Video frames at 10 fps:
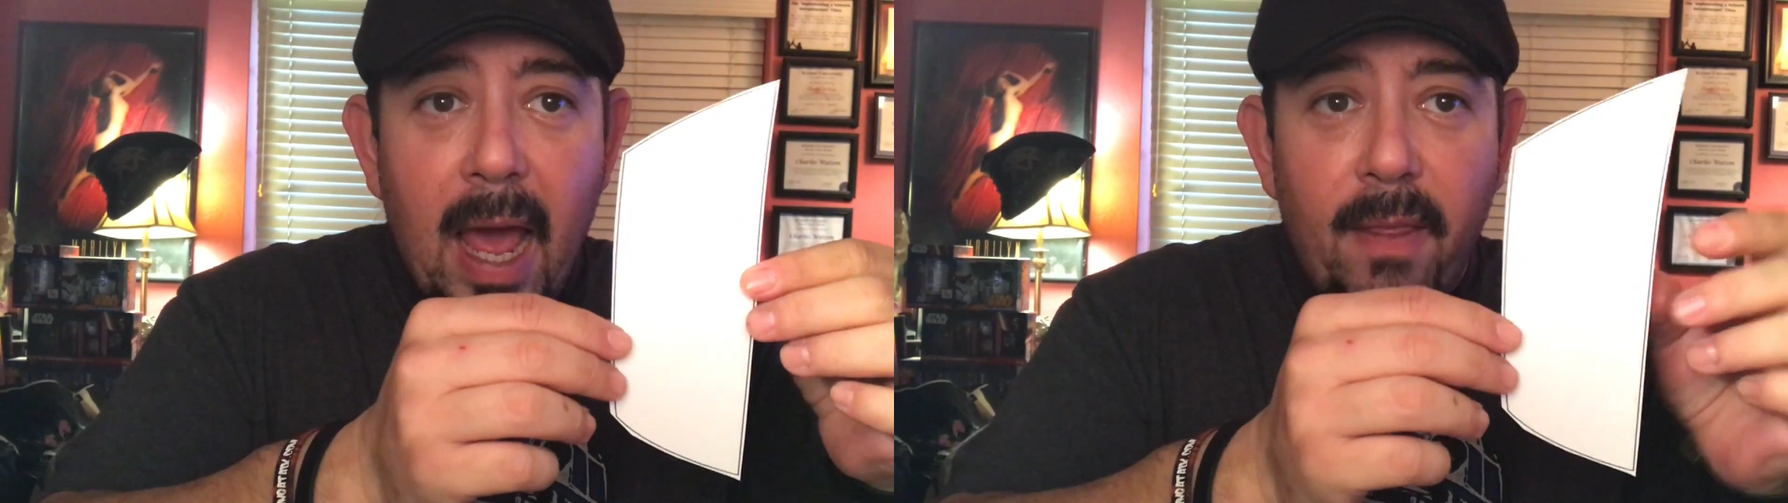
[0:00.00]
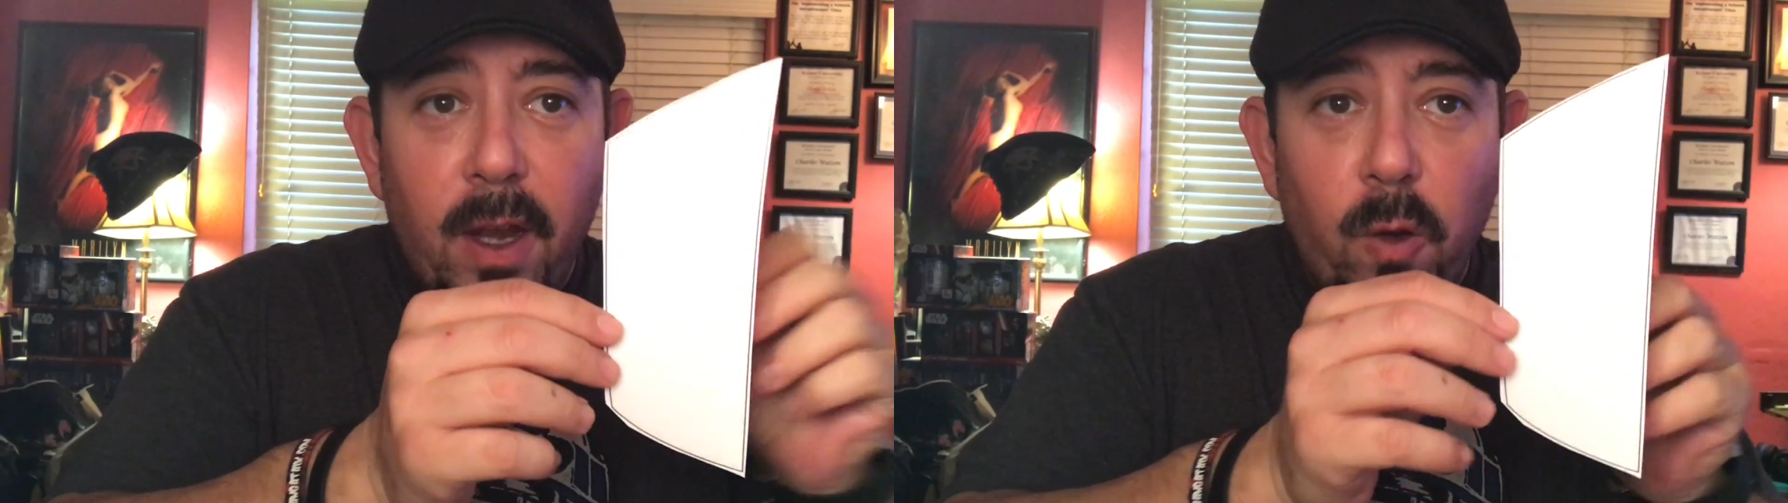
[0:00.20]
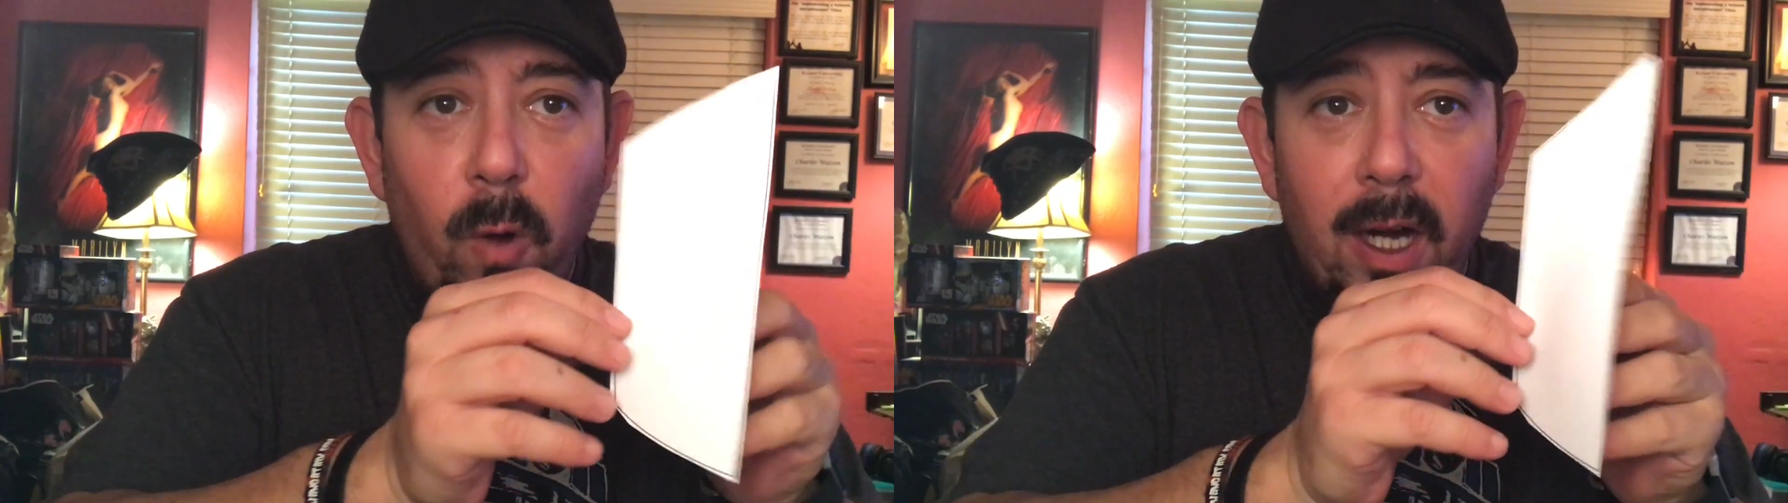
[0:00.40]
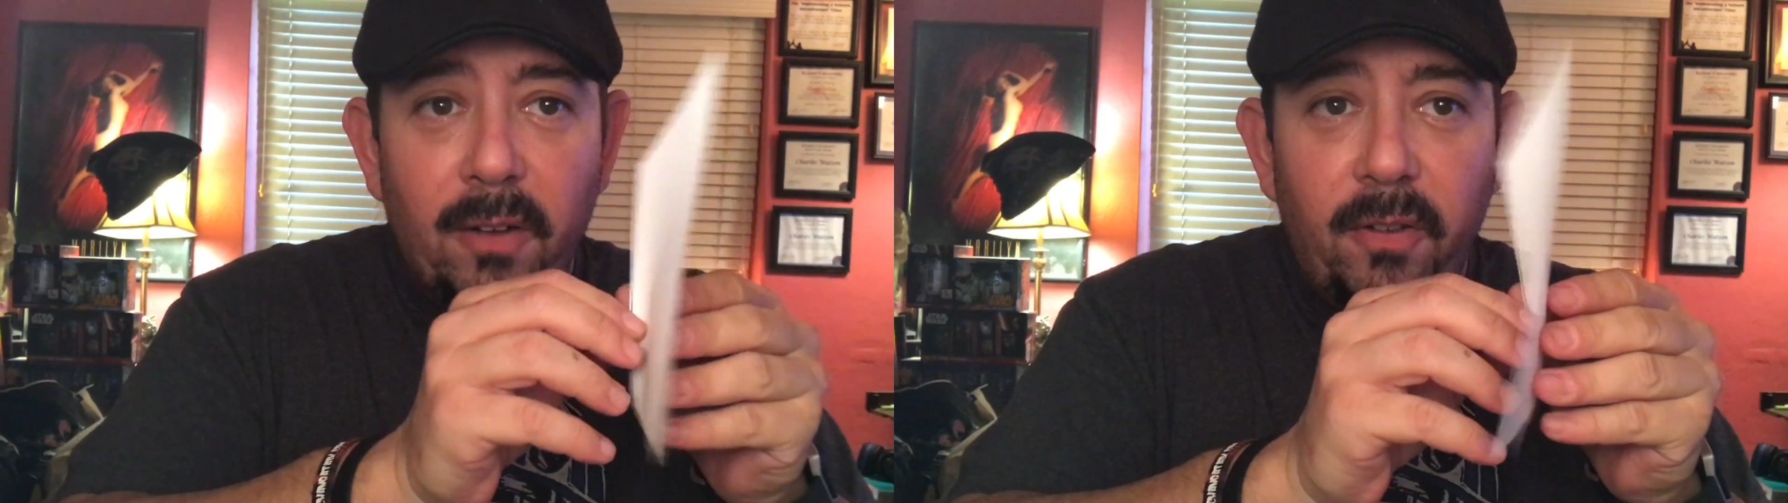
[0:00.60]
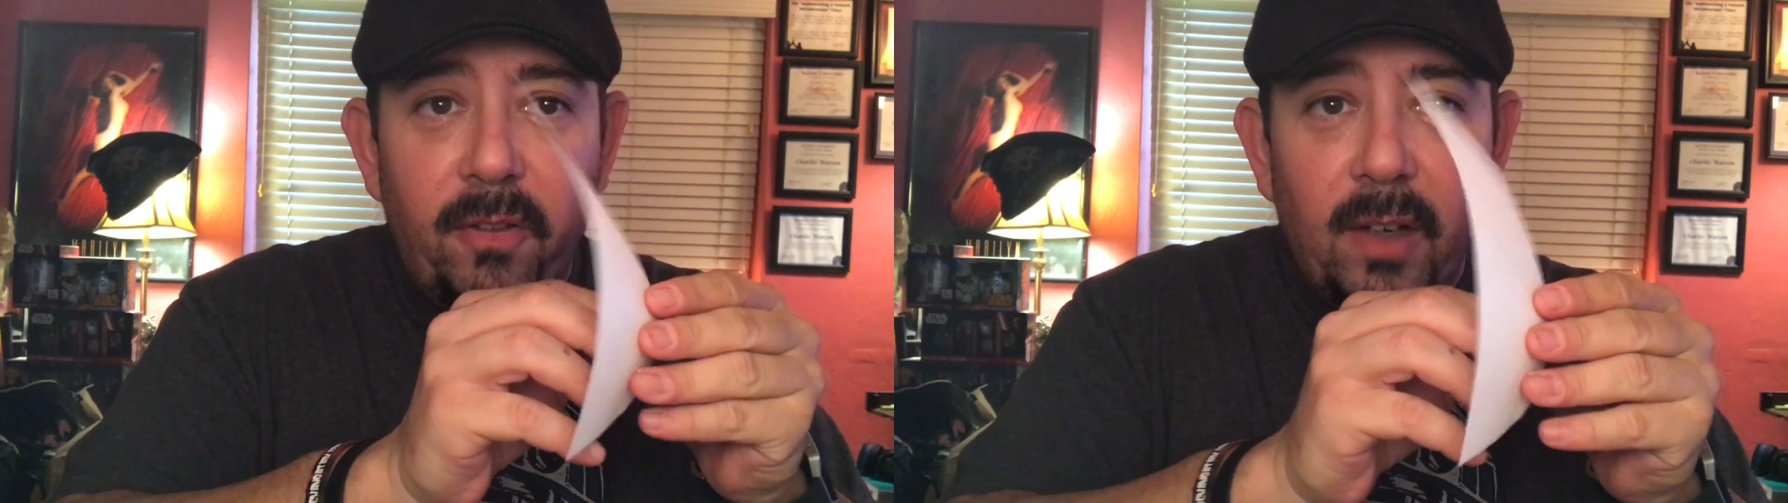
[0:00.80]
and then you want to
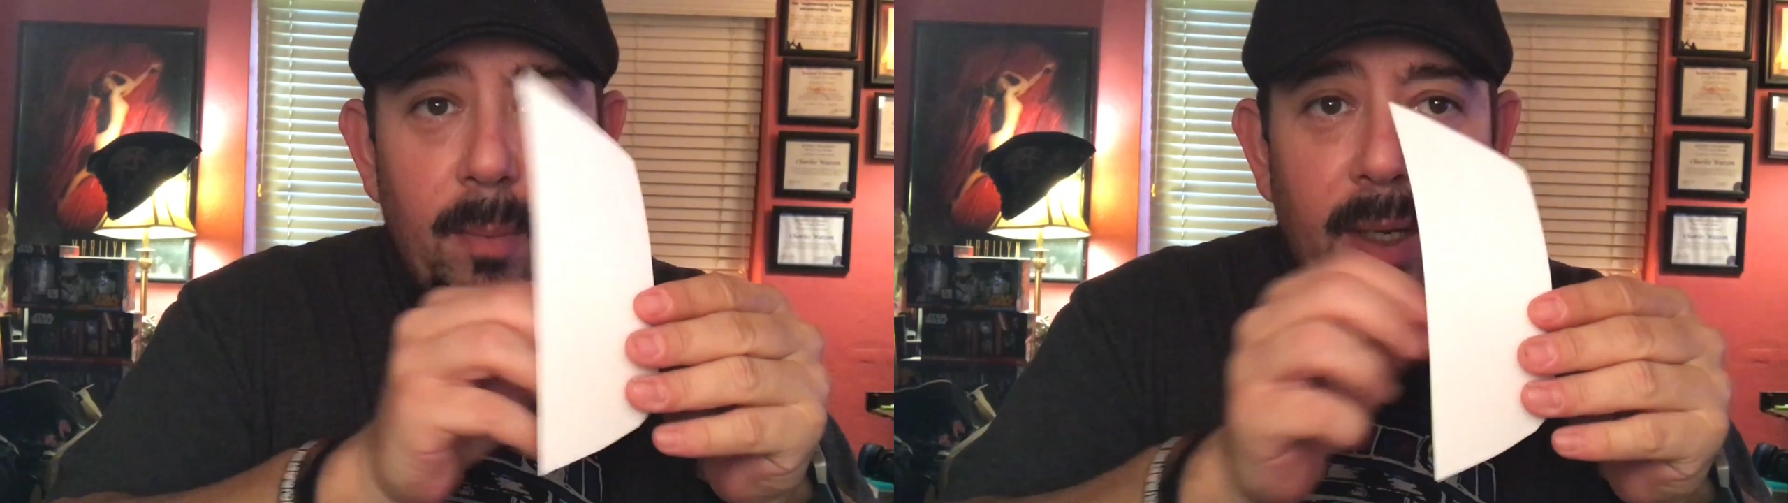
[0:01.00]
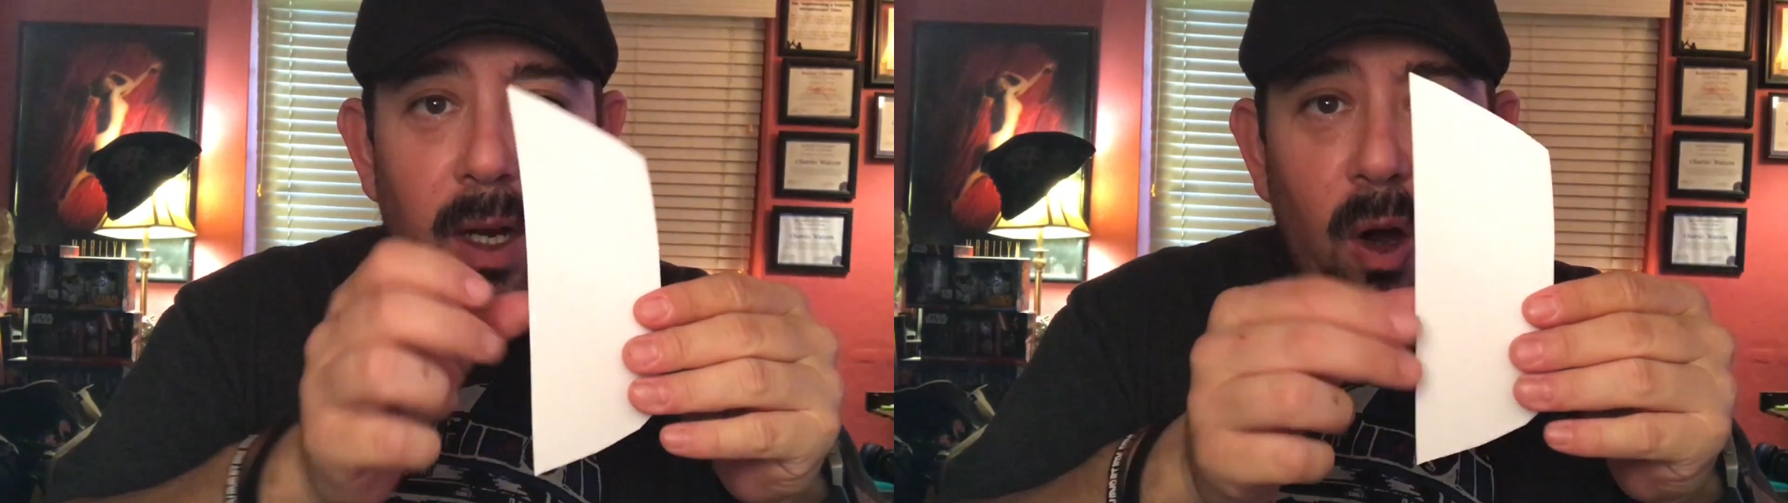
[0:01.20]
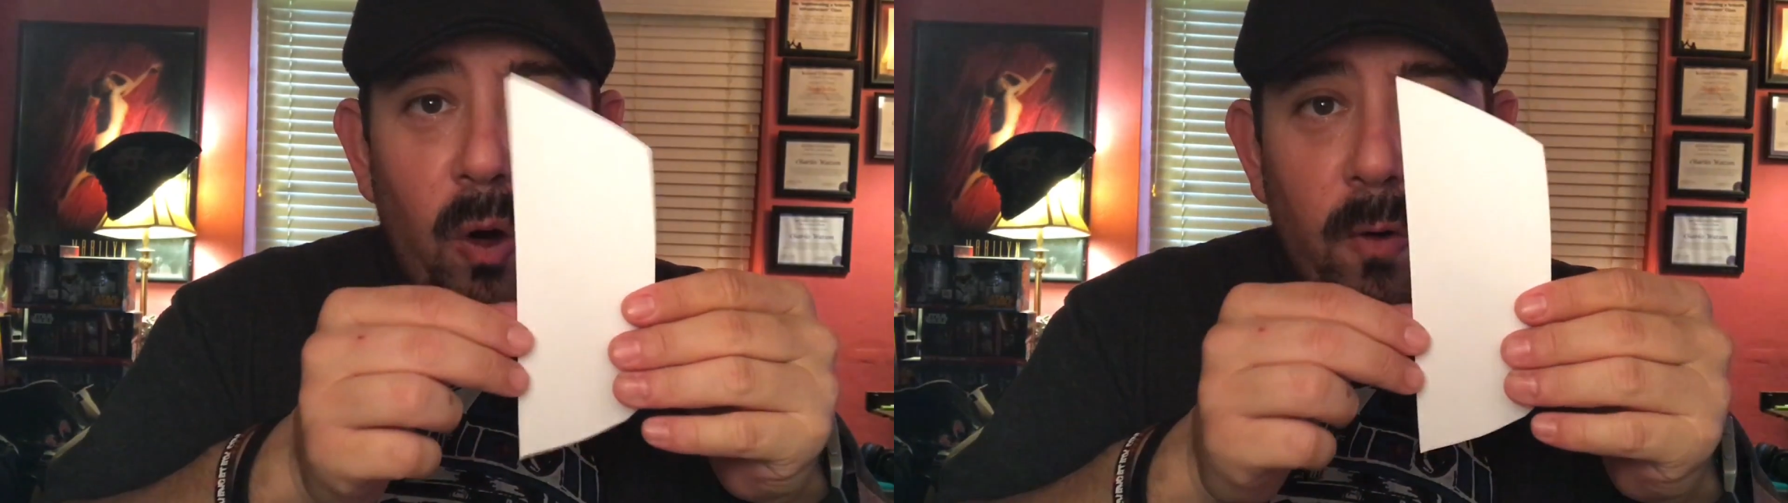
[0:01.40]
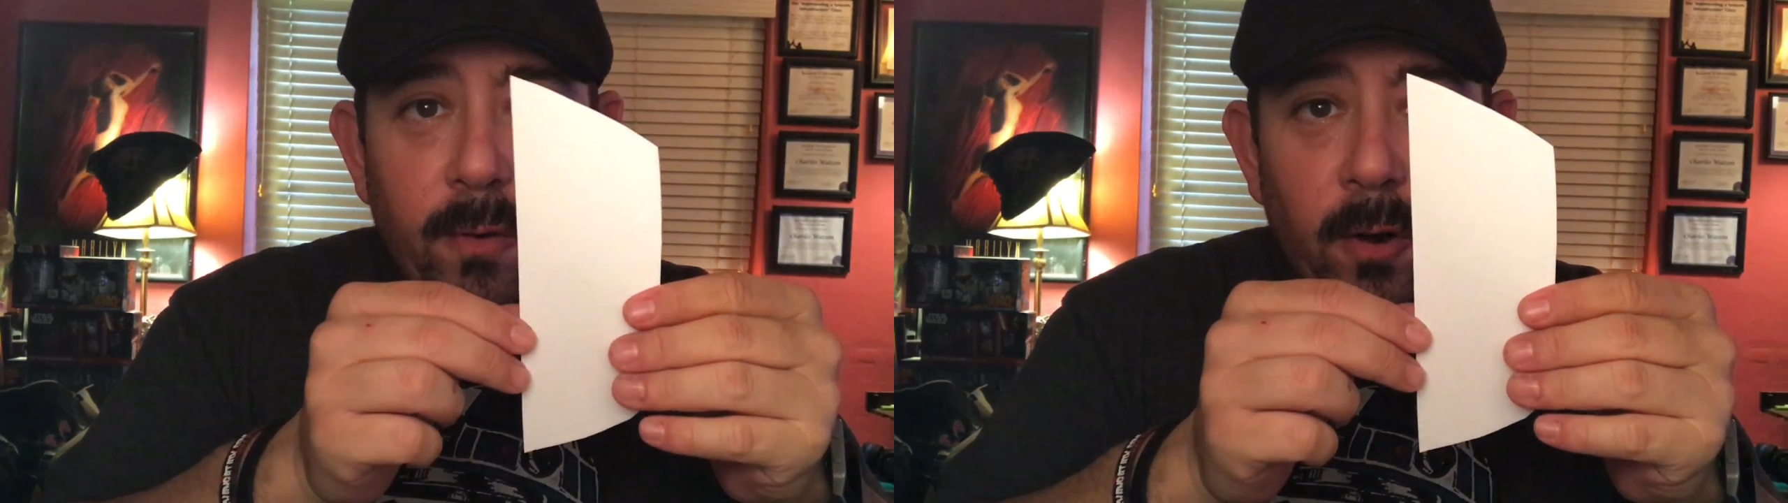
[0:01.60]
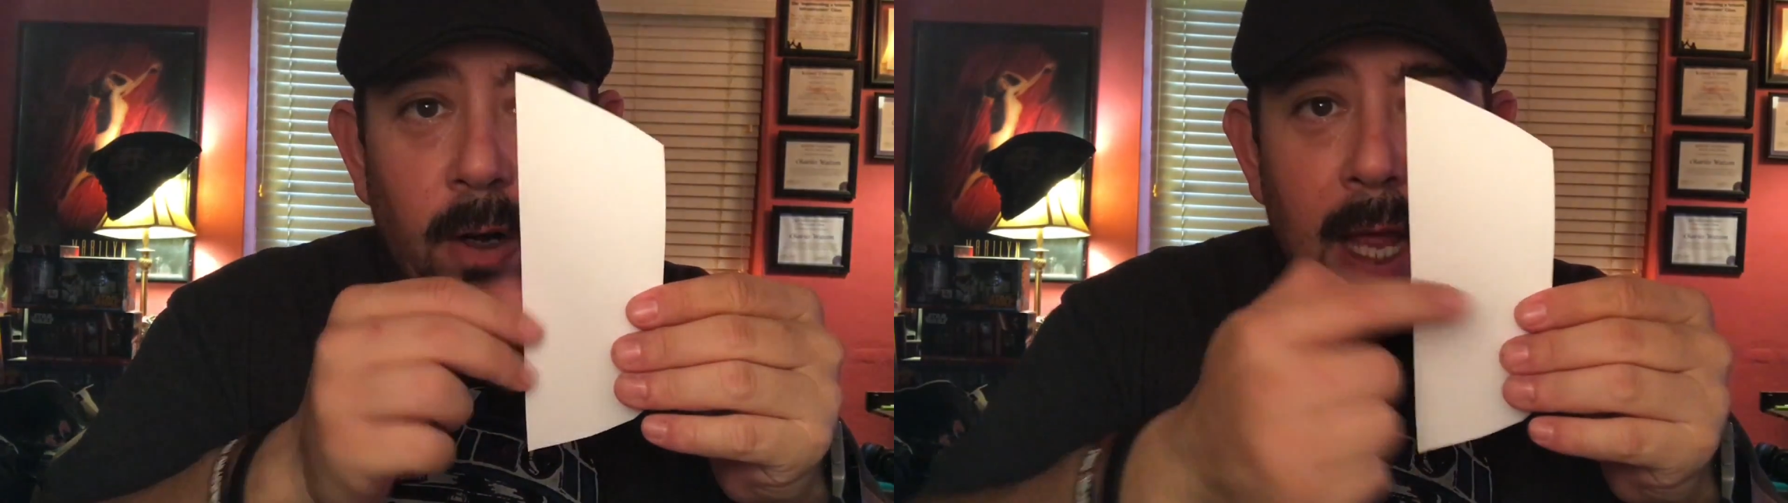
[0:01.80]
flip it
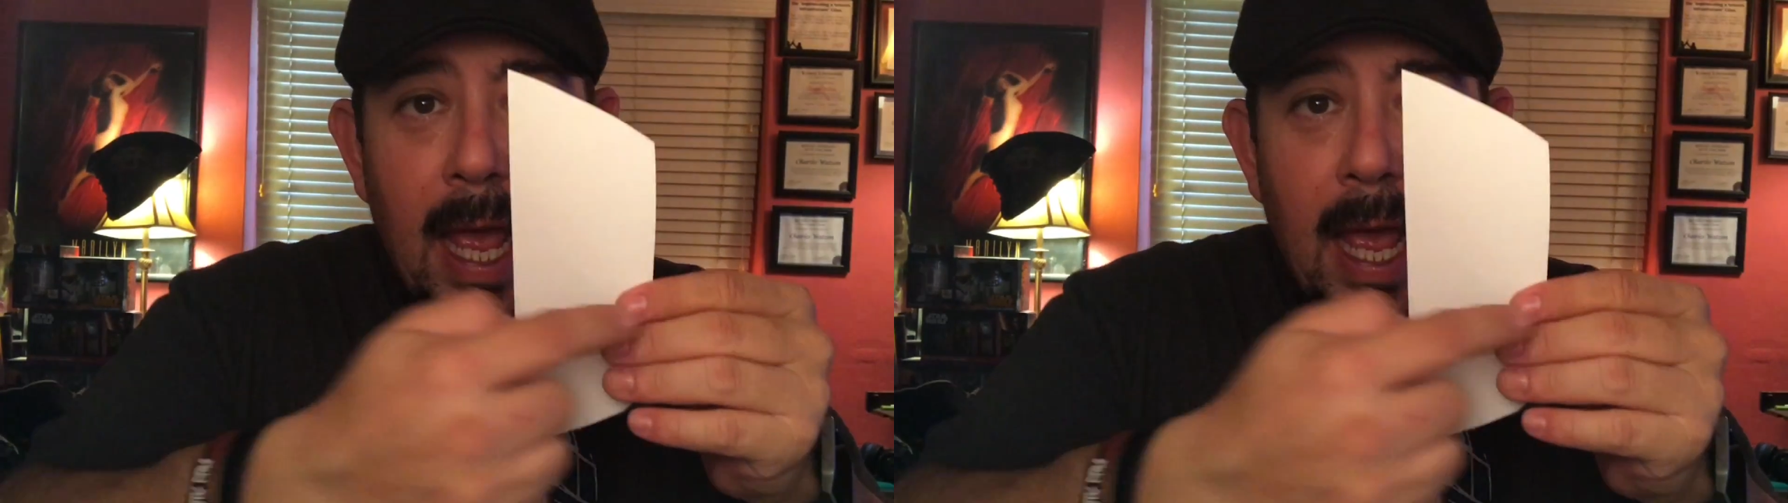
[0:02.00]
over